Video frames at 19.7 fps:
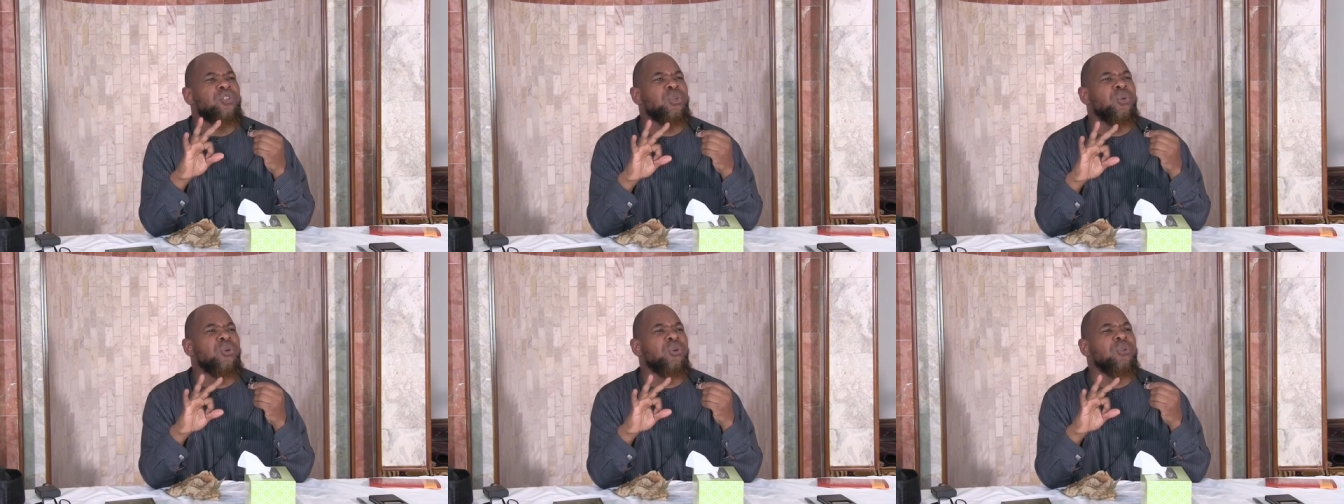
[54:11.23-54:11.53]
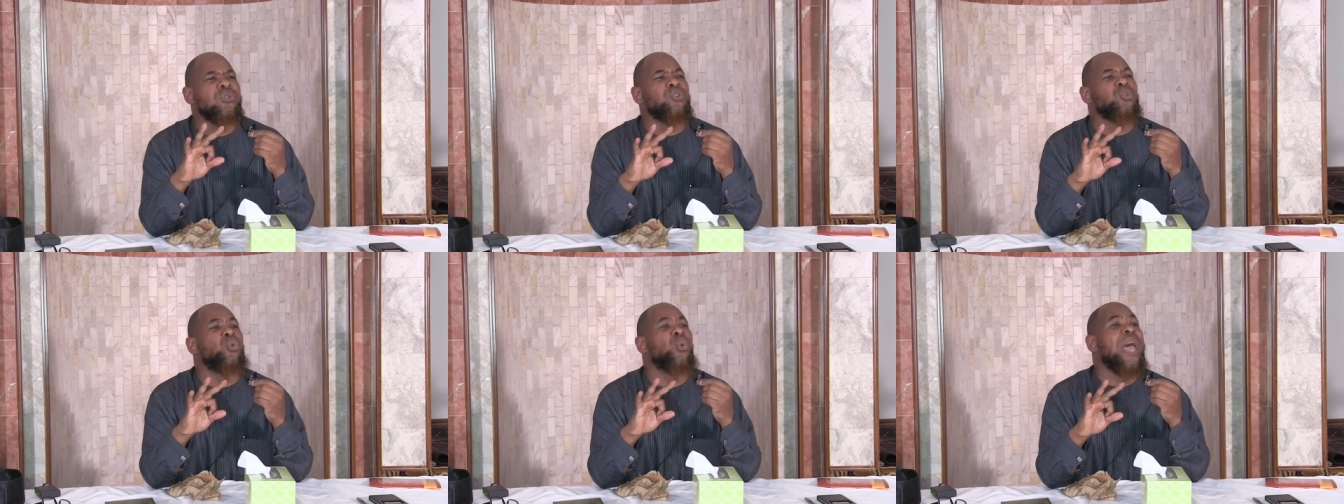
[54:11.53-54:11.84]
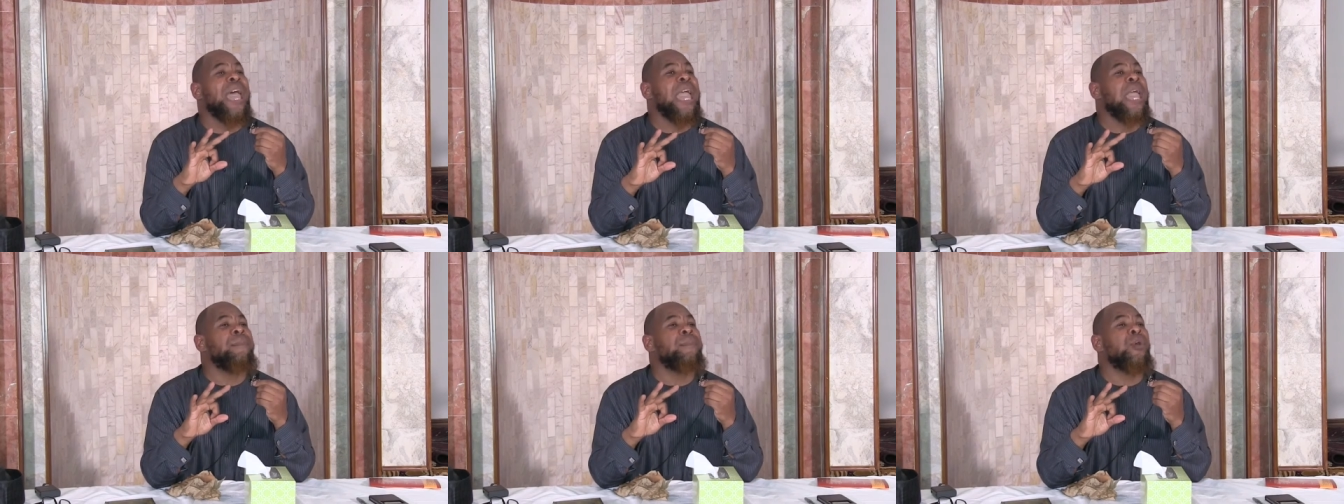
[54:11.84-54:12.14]
to
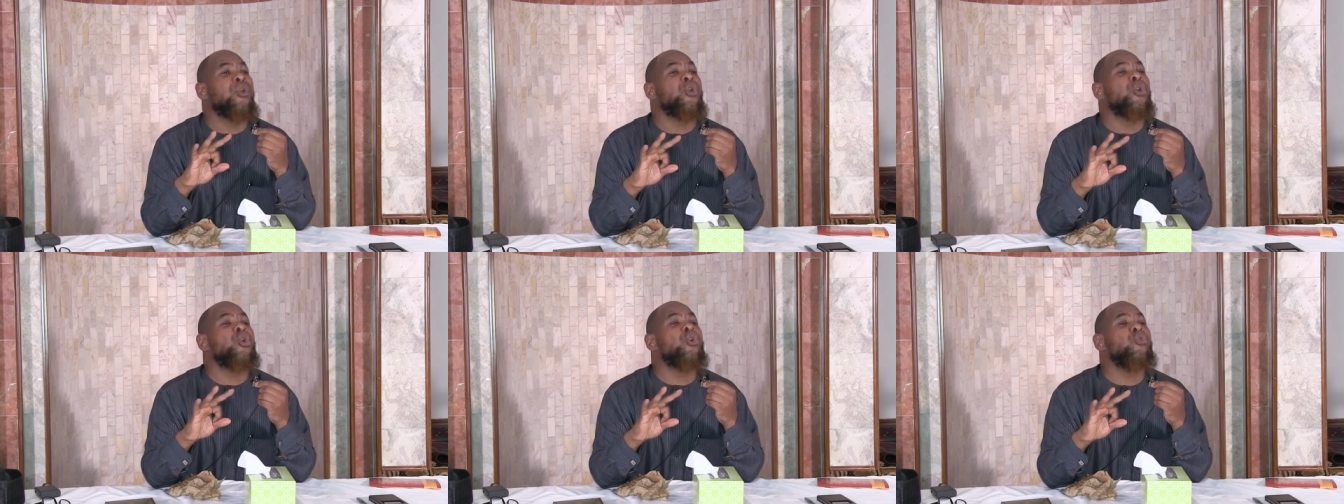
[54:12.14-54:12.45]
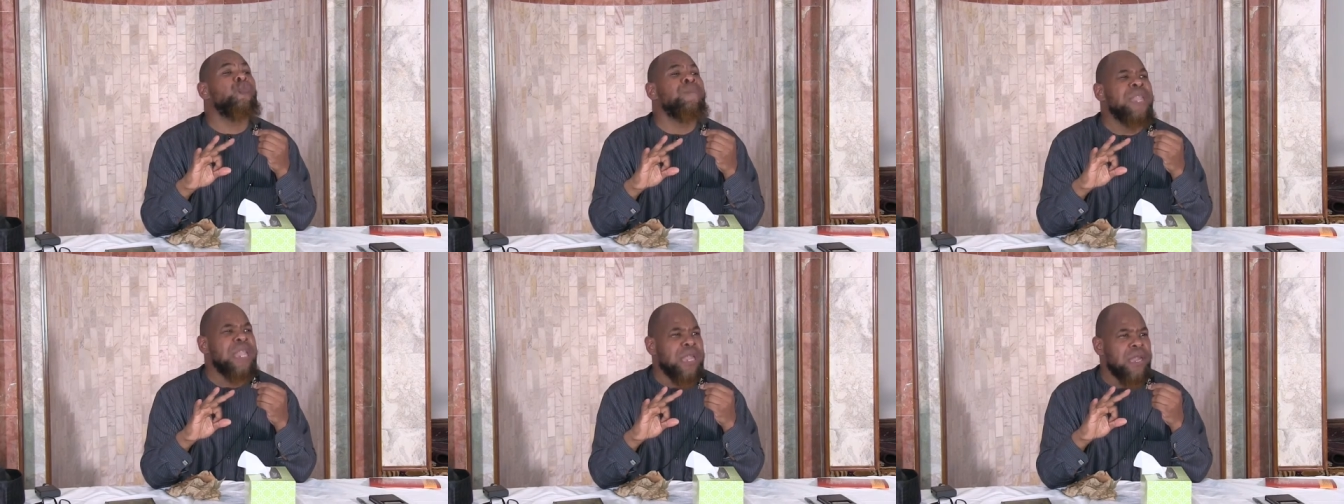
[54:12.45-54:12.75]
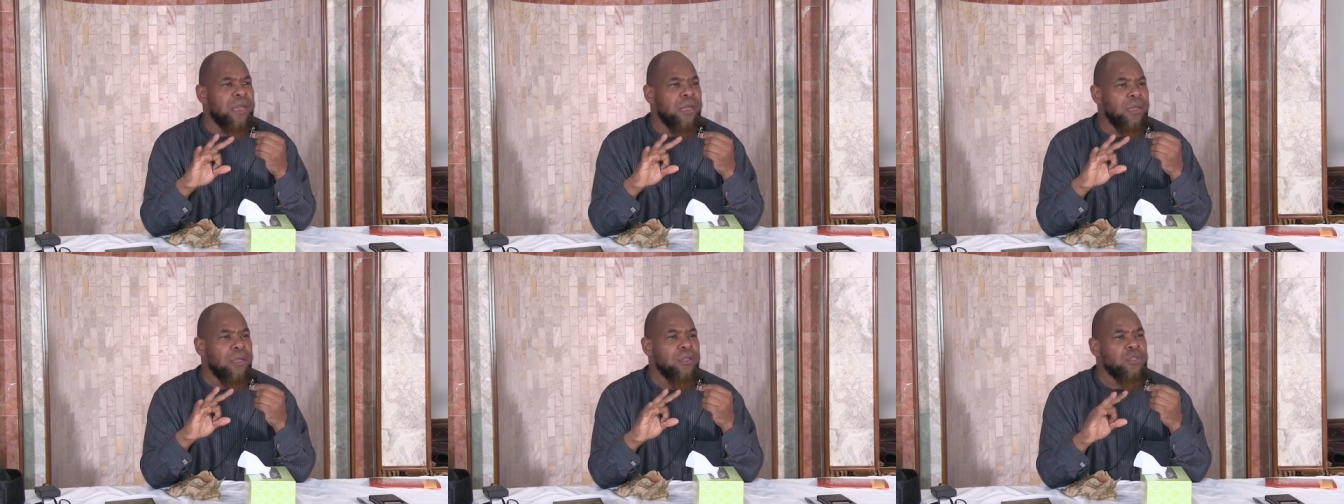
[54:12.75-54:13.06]
Suhaib
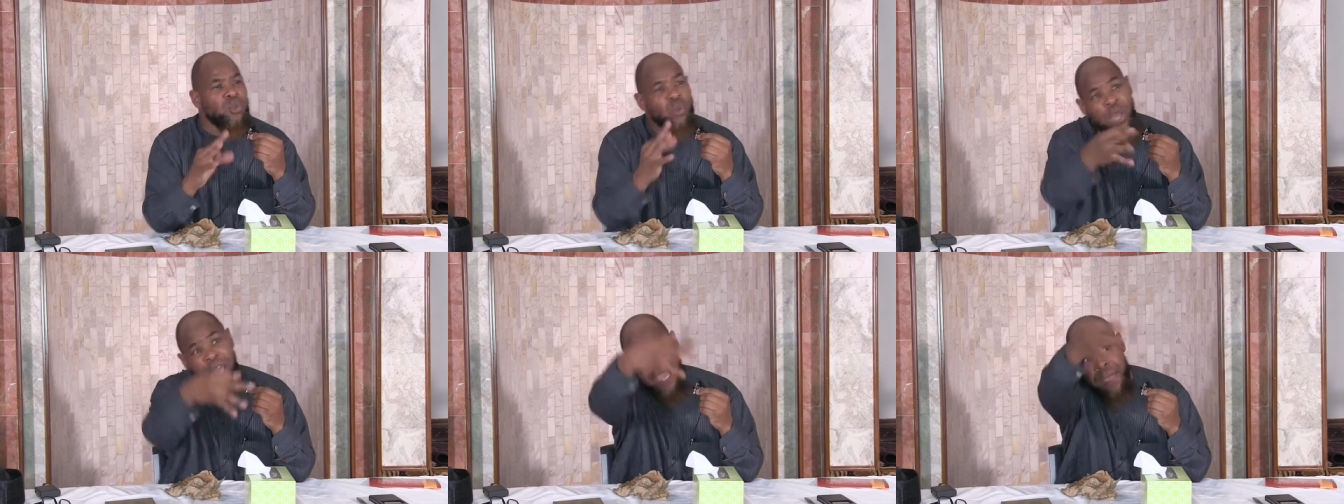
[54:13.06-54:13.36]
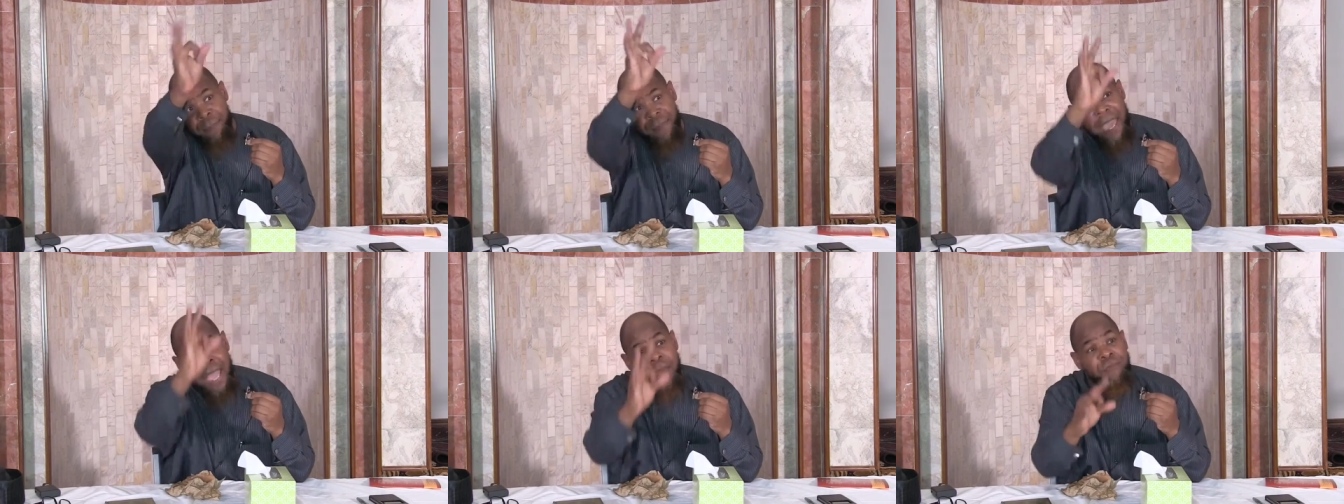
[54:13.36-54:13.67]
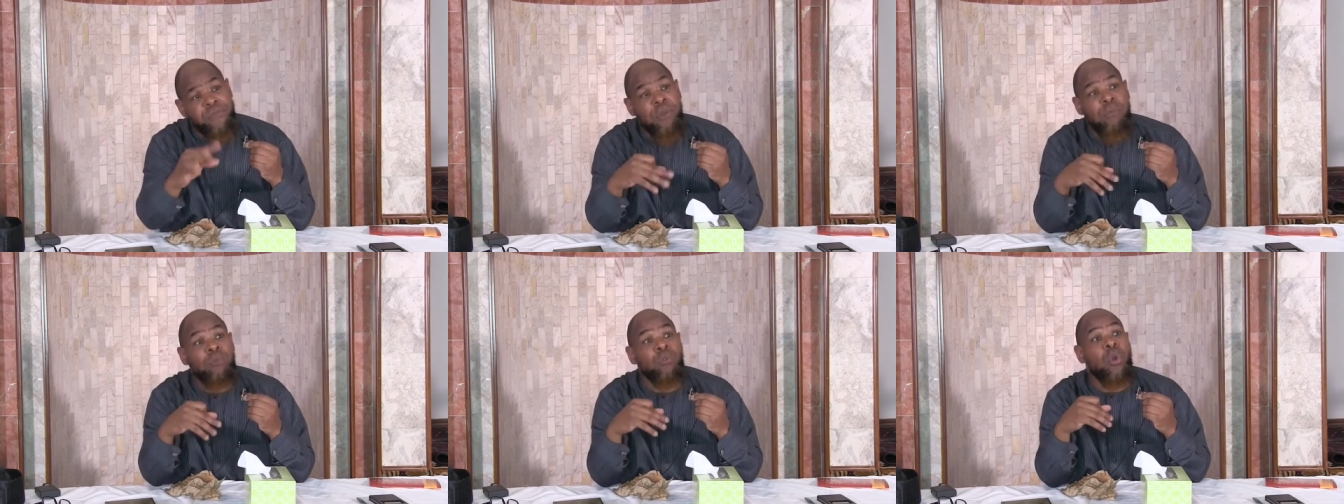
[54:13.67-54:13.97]
al-Rumi. Suhaib
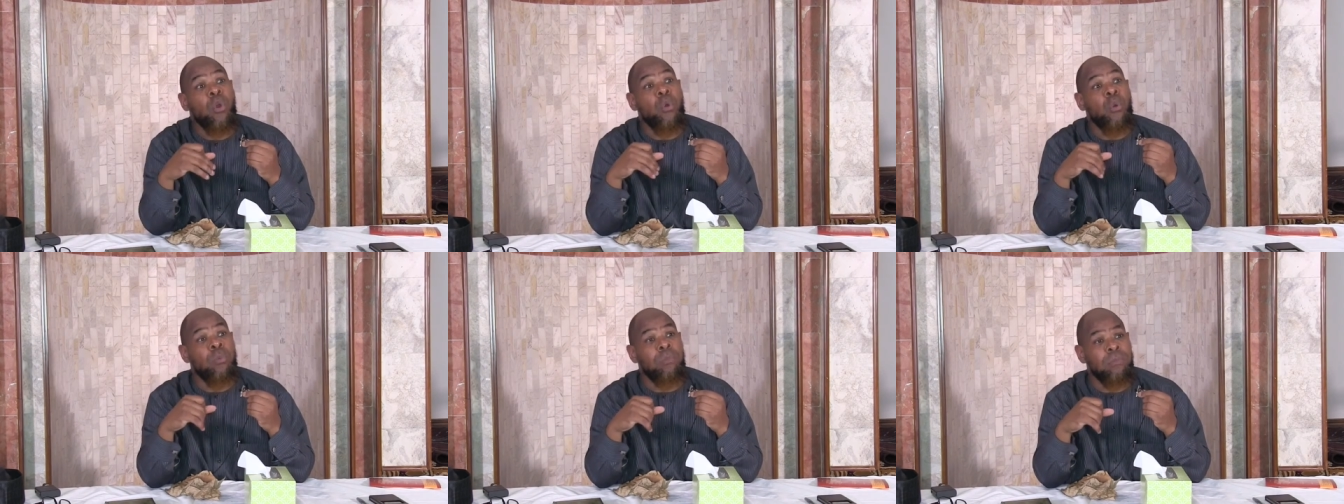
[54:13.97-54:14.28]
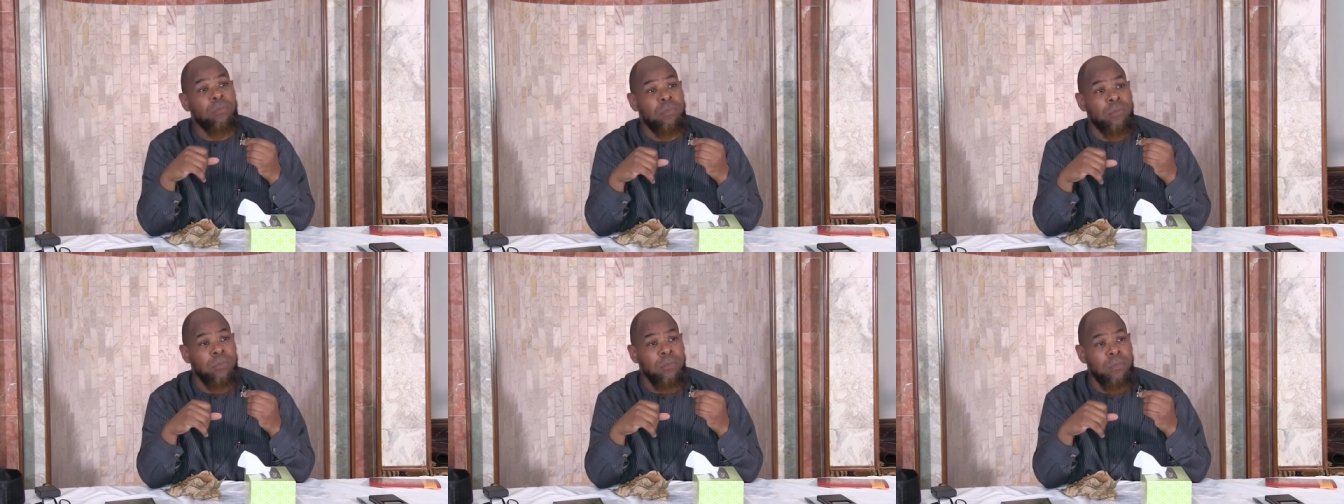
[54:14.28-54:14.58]
came from Rome.